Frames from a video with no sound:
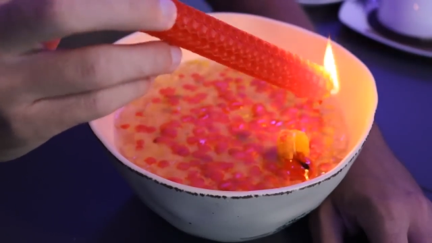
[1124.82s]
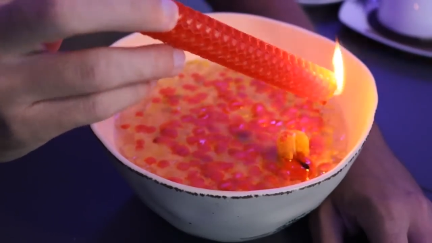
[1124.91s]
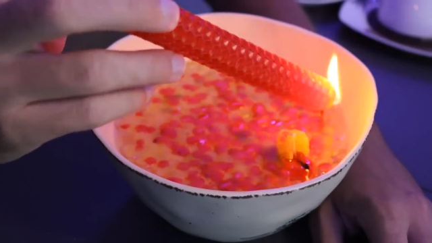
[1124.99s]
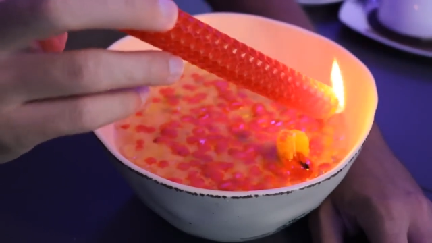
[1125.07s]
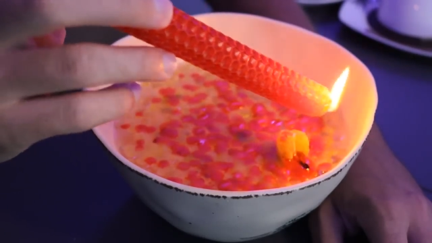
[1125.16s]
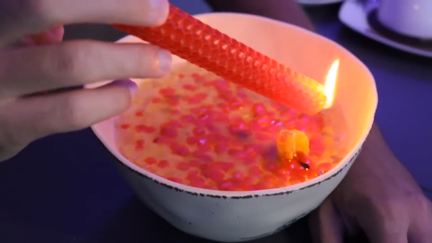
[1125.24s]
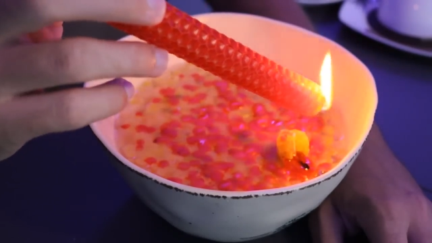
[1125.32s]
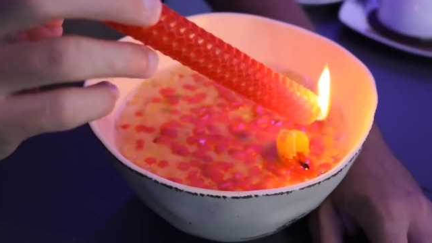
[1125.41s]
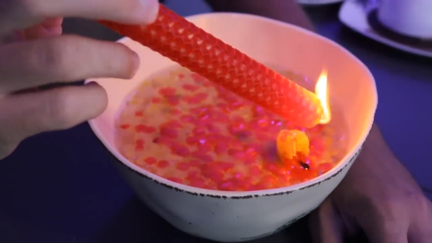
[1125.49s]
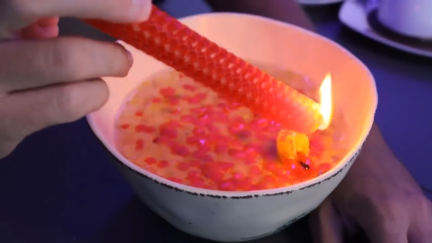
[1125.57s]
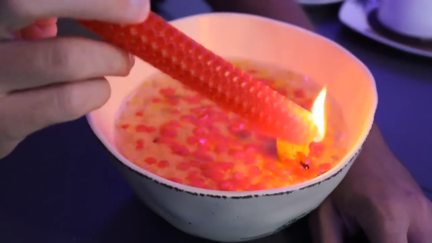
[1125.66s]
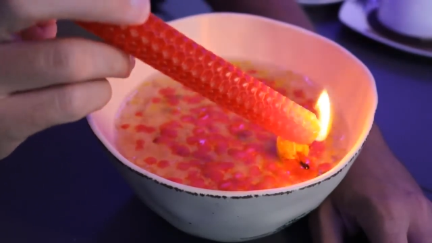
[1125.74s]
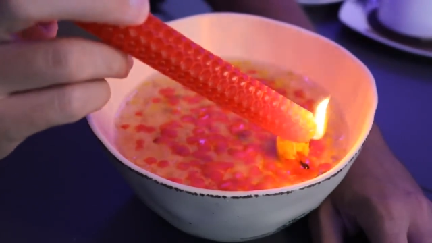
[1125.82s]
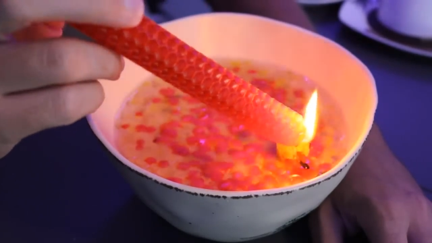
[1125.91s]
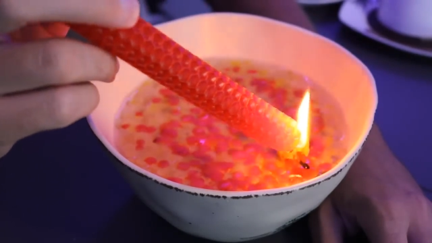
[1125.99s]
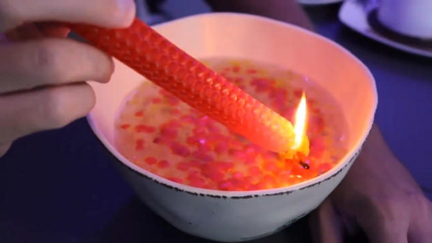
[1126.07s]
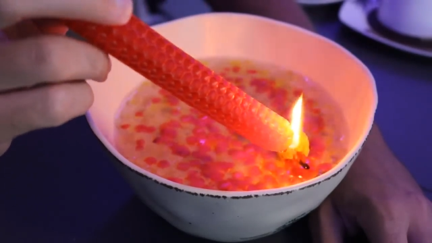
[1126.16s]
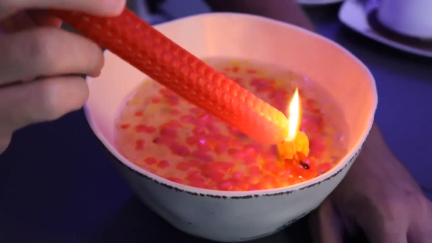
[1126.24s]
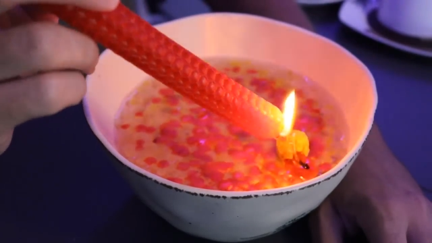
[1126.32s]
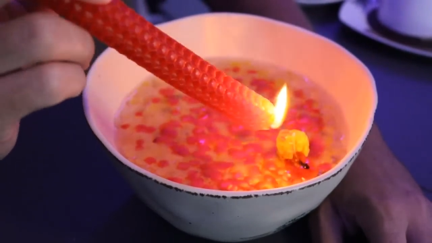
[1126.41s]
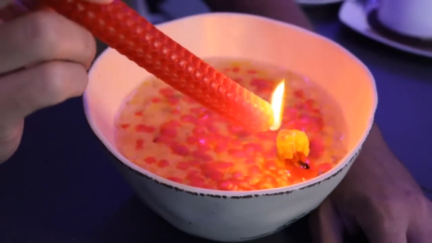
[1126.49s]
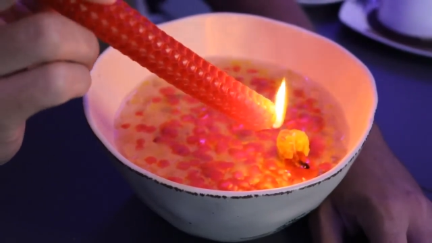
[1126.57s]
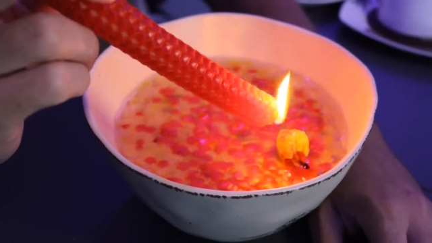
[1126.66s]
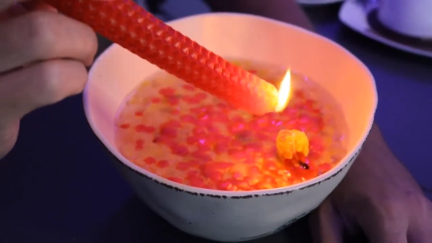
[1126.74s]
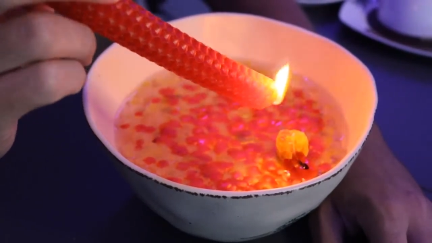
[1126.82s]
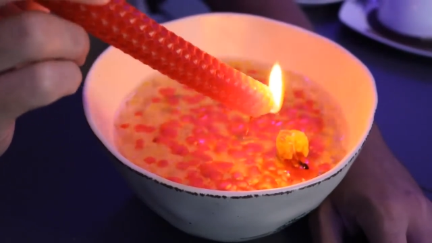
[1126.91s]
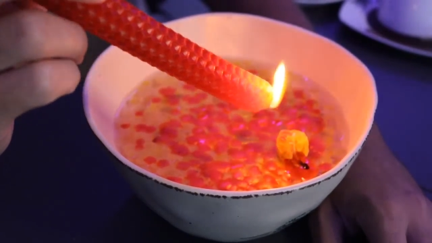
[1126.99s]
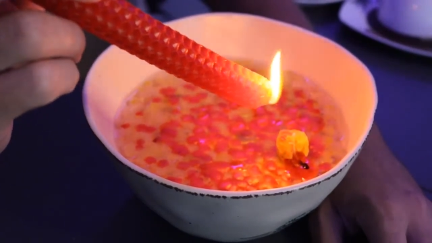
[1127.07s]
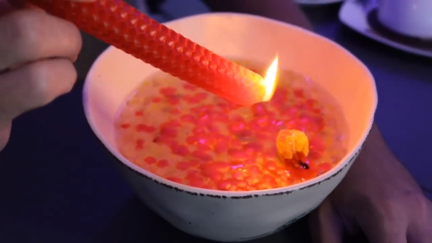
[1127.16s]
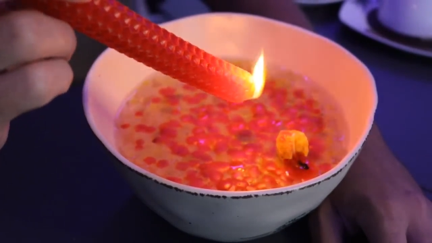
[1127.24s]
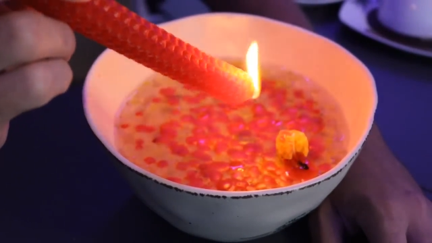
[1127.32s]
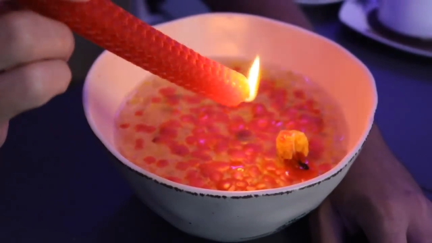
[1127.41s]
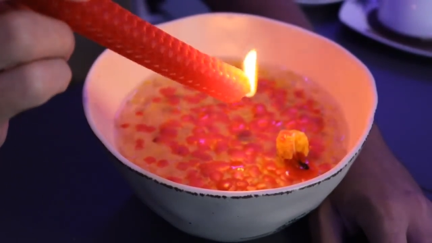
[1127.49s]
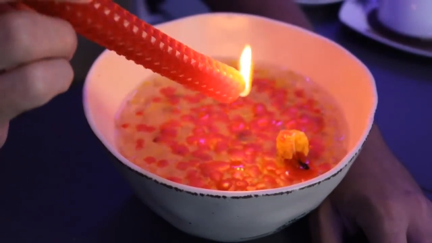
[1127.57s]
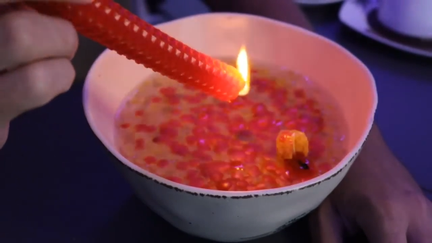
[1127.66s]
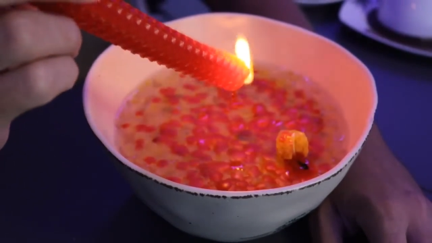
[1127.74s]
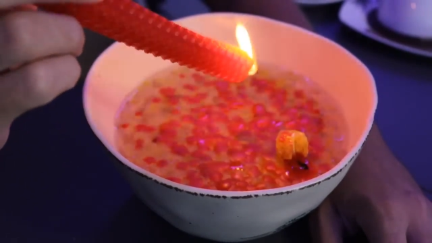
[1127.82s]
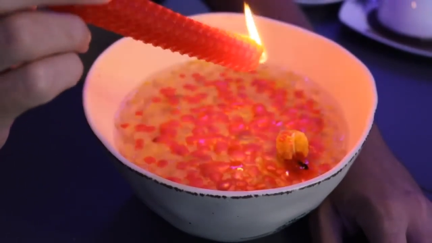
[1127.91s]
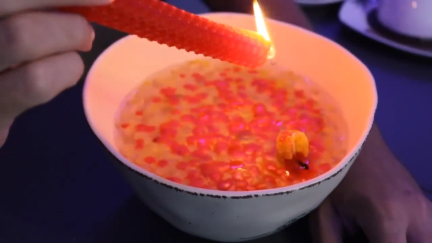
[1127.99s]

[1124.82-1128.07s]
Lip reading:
Nobody's mouth can be seen.